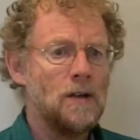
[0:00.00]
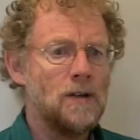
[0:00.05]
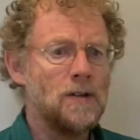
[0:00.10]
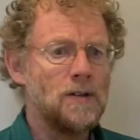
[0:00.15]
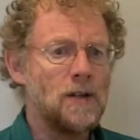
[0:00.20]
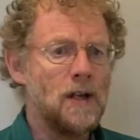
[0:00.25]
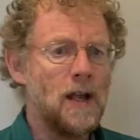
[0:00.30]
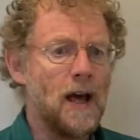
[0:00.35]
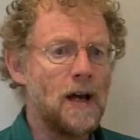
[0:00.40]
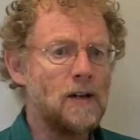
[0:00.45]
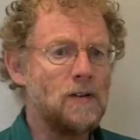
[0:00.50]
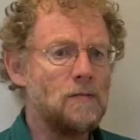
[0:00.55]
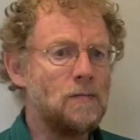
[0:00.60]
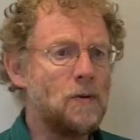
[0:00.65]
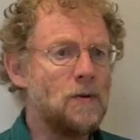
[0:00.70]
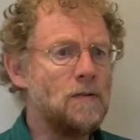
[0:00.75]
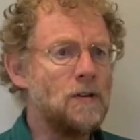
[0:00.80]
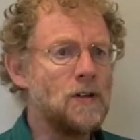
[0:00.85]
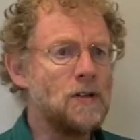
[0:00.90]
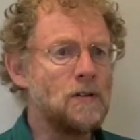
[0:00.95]
There's a lack of
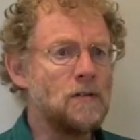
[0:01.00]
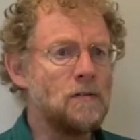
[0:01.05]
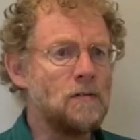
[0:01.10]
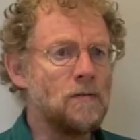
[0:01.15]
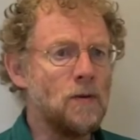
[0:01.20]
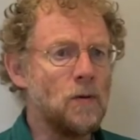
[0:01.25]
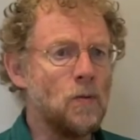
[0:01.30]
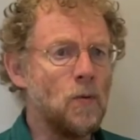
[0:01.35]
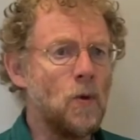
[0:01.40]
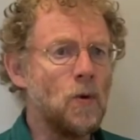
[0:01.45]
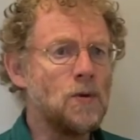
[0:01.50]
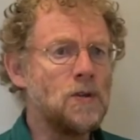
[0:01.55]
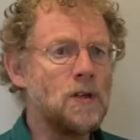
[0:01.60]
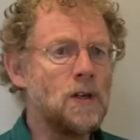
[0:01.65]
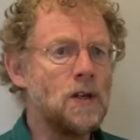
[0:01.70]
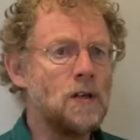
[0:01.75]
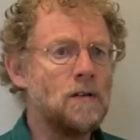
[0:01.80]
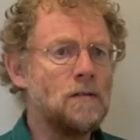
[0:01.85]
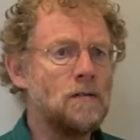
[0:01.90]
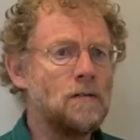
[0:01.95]
provision for
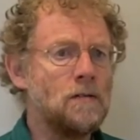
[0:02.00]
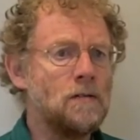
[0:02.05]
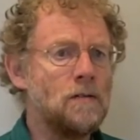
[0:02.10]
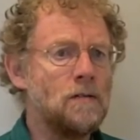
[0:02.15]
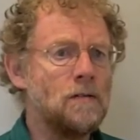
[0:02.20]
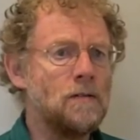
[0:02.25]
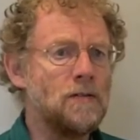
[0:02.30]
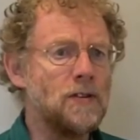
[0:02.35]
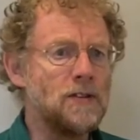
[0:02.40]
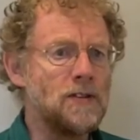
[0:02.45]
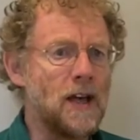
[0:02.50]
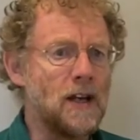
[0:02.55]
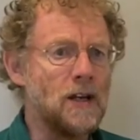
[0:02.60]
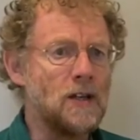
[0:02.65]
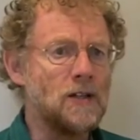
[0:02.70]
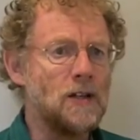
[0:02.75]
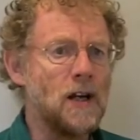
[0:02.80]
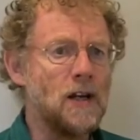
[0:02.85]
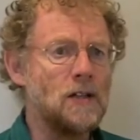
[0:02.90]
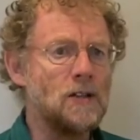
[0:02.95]
water, for
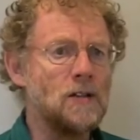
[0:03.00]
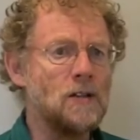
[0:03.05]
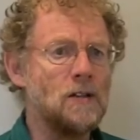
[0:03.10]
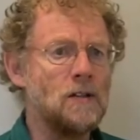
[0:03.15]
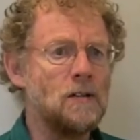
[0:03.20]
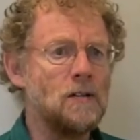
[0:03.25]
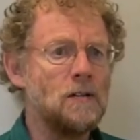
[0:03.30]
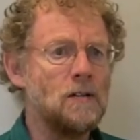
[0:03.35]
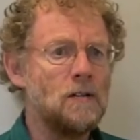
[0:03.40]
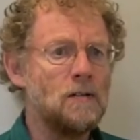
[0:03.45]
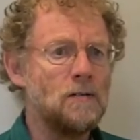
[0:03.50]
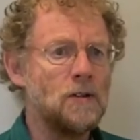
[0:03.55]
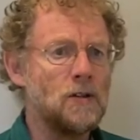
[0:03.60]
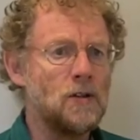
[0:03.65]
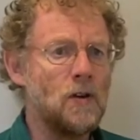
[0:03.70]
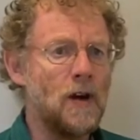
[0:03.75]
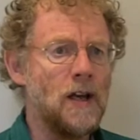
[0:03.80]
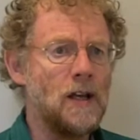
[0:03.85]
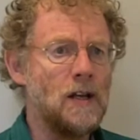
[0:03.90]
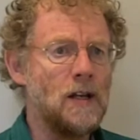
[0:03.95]
sanitation, for
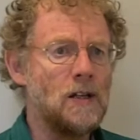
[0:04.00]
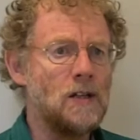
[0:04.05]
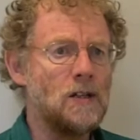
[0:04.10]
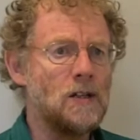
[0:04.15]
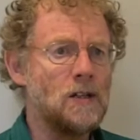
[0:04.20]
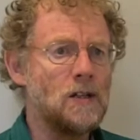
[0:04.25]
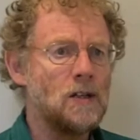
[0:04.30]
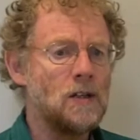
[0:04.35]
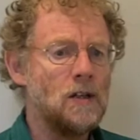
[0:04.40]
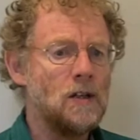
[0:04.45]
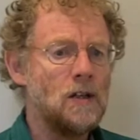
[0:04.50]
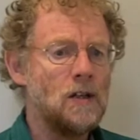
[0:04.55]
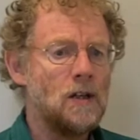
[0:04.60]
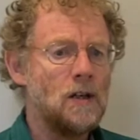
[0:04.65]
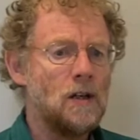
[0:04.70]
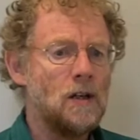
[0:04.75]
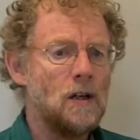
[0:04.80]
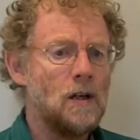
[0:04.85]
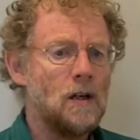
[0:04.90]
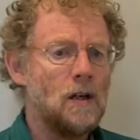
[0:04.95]
drainage.
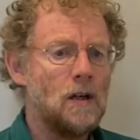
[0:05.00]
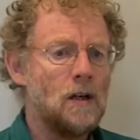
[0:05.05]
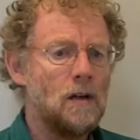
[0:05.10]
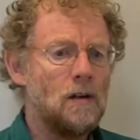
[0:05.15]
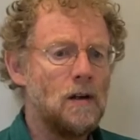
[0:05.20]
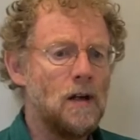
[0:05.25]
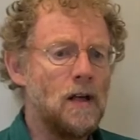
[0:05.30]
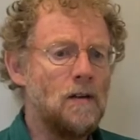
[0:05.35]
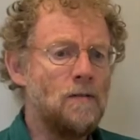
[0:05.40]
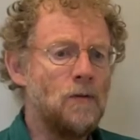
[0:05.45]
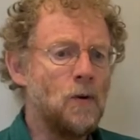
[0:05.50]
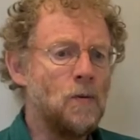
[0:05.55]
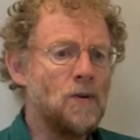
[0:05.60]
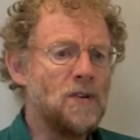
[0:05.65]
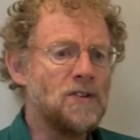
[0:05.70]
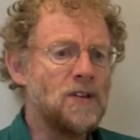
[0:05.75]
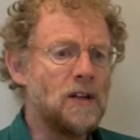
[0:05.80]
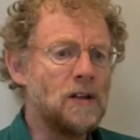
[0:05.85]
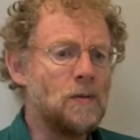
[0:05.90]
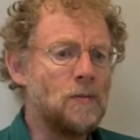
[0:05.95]

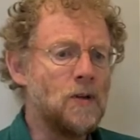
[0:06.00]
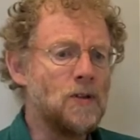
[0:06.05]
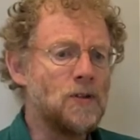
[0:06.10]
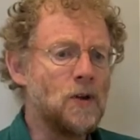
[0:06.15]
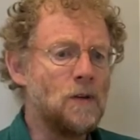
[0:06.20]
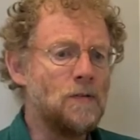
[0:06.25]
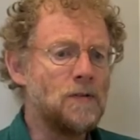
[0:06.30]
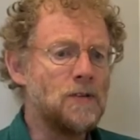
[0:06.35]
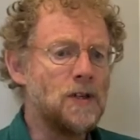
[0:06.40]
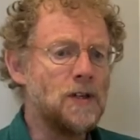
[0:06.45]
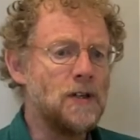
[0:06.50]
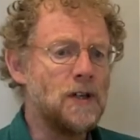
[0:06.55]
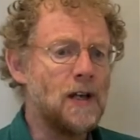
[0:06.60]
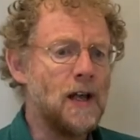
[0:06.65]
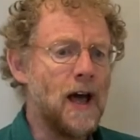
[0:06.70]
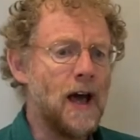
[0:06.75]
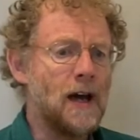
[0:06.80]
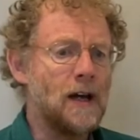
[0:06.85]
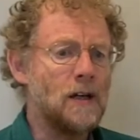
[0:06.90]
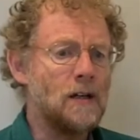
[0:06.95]
Informal settlements often
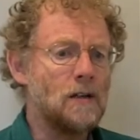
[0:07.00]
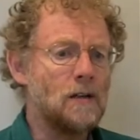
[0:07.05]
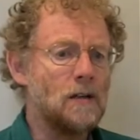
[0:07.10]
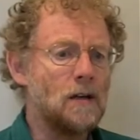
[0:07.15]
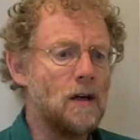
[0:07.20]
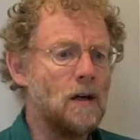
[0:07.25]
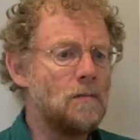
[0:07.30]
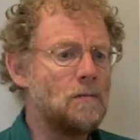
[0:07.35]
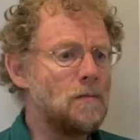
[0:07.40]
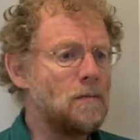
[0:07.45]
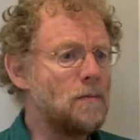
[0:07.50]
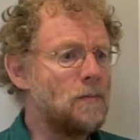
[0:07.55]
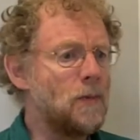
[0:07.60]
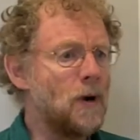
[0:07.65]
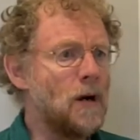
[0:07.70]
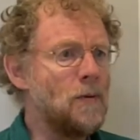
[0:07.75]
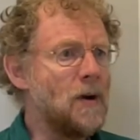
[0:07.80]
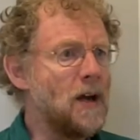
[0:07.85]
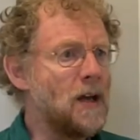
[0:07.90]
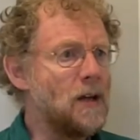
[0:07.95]
lack
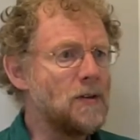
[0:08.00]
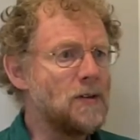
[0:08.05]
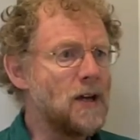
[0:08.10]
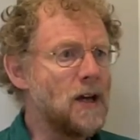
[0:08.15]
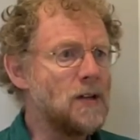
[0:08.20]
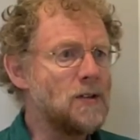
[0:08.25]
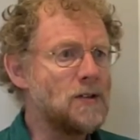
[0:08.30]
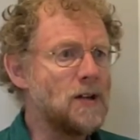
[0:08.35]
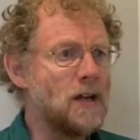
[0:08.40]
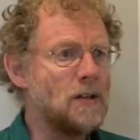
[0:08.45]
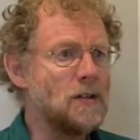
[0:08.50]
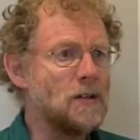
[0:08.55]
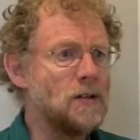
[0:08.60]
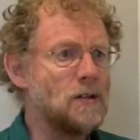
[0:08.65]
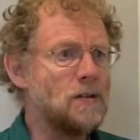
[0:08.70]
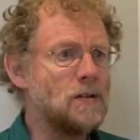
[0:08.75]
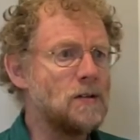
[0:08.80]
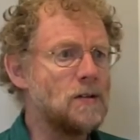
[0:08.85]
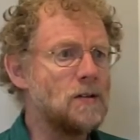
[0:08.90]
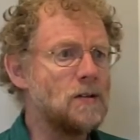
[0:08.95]
primary healthcare
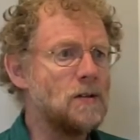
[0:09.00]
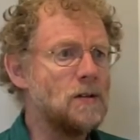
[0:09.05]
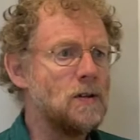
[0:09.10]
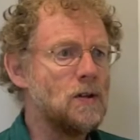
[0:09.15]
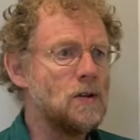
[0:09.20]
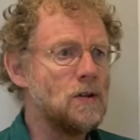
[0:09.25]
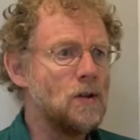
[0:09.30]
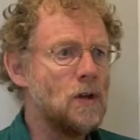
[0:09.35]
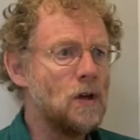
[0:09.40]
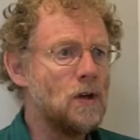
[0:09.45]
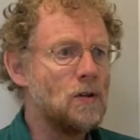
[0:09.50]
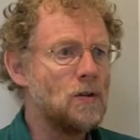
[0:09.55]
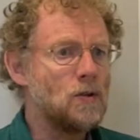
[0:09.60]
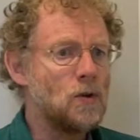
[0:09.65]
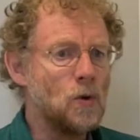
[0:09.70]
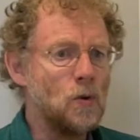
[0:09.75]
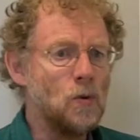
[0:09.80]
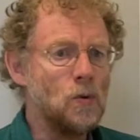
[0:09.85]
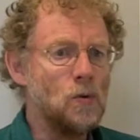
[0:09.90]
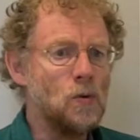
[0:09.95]
centres,
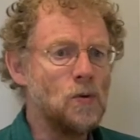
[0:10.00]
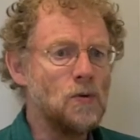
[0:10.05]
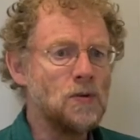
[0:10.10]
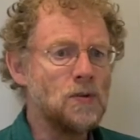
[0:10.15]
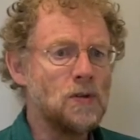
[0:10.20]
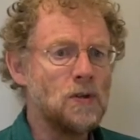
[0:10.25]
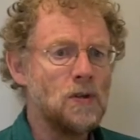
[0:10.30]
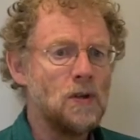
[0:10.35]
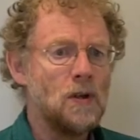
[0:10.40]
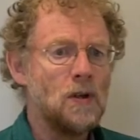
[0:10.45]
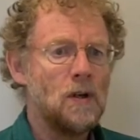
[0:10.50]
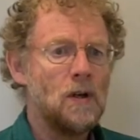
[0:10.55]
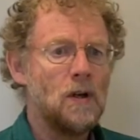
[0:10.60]
schools.